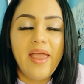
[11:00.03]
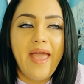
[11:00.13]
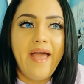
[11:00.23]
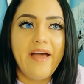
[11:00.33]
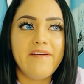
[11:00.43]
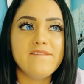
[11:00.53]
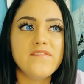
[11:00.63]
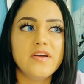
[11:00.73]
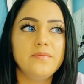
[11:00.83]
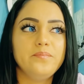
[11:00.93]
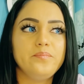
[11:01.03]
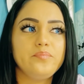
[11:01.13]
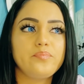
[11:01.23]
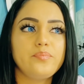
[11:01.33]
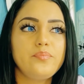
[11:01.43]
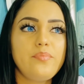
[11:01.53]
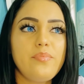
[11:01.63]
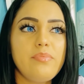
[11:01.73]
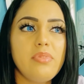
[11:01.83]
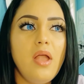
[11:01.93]
to have
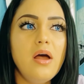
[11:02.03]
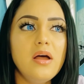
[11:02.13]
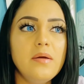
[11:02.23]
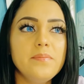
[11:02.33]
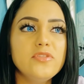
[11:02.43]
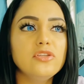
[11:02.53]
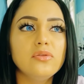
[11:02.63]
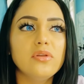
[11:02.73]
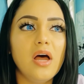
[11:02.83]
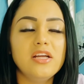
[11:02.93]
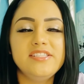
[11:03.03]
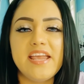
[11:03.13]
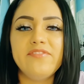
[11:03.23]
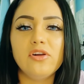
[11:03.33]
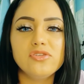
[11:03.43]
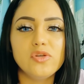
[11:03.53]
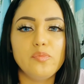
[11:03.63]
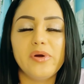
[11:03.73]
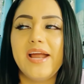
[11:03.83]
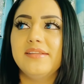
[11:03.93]
um the uh David also
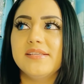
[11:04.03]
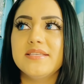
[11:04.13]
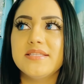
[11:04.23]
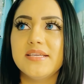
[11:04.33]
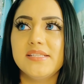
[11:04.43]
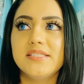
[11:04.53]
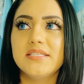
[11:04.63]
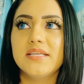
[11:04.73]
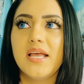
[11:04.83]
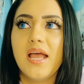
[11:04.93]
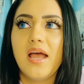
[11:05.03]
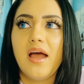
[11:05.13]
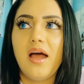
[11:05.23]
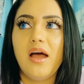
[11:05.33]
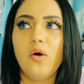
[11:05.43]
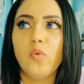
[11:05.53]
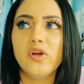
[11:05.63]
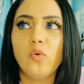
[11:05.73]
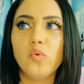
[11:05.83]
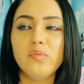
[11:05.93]
practiced this uh
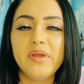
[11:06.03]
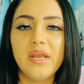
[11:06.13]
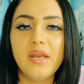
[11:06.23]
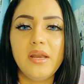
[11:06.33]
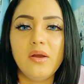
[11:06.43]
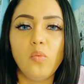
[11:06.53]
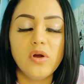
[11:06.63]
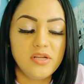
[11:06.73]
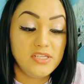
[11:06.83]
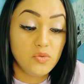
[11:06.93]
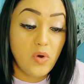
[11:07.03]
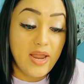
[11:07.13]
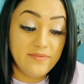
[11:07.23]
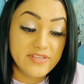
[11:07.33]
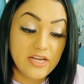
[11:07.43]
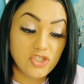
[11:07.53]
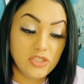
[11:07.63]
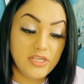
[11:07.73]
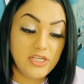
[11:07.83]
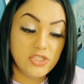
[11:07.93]
when a woman, one of his wives
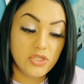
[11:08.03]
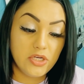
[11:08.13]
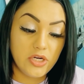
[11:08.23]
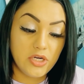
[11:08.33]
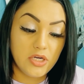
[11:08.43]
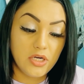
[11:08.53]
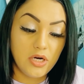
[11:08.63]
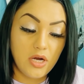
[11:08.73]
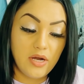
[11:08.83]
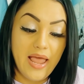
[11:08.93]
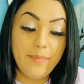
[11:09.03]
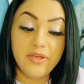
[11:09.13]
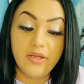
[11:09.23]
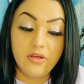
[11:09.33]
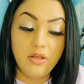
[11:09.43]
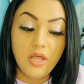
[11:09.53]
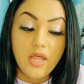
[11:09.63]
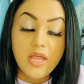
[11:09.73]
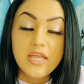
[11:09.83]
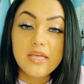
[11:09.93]
actually, he took her uh Abigail
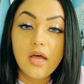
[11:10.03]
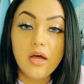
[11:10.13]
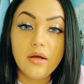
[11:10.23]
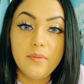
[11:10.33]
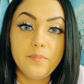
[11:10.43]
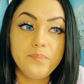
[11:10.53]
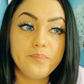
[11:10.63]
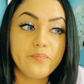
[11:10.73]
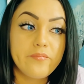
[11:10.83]
um